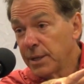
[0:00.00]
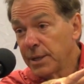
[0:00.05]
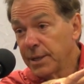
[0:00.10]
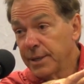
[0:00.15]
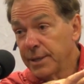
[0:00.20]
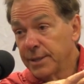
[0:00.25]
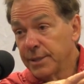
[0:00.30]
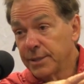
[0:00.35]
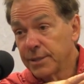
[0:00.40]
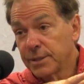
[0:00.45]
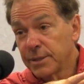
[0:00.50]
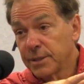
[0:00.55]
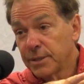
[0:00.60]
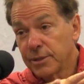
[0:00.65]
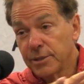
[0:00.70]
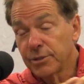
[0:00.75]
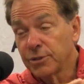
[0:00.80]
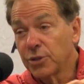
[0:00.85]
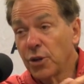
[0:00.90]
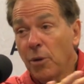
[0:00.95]
is
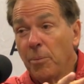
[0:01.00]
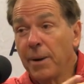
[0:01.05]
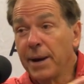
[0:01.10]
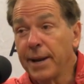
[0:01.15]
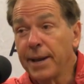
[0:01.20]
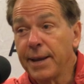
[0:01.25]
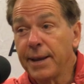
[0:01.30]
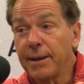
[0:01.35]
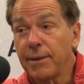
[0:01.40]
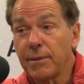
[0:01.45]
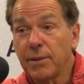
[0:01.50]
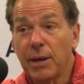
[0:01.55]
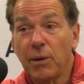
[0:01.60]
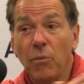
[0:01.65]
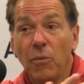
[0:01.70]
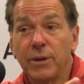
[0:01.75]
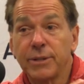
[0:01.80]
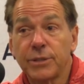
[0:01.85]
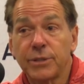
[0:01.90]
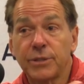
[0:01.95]
there's nobody that
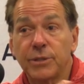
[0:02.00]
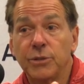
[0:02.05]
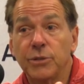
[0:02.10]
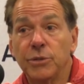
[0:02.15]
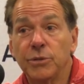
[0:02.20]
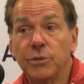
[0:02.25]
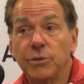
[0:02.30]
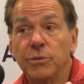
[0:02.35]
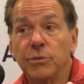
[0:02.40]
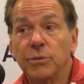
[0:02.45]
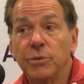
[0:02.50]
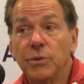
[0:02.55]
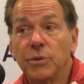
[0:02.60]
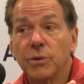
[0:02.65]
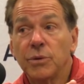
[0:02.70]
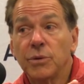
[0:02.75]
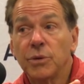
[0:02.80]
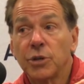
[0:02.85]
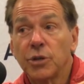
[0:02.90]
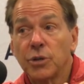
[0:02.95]
wants to do
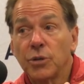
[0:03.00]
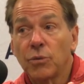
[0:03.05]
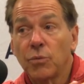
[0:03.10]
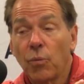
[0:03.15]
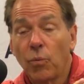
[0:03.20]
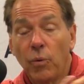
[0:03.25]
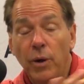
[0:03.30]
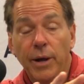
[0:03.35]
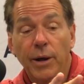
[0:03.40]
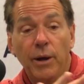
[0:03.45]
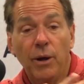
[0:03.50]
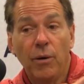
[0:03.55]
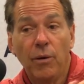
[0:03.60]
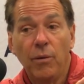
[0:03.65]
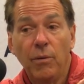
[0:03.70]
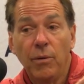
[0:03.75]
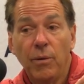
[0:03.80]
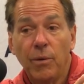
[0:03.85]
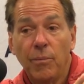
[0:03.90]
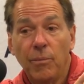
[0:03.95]

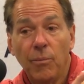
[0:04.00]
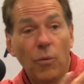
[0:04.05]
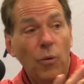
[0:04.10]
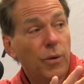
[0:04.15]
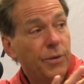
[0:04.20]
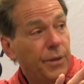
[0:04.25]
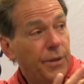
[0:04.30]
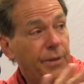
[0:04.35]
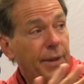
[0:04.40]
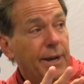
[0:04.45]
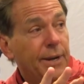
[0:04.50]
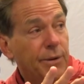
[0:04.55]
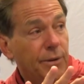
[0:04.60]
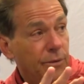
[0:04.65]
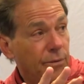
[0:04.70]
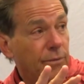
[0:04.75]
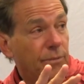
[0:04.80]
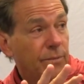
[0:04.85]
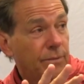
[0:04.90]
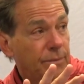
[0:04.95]
well more than they do.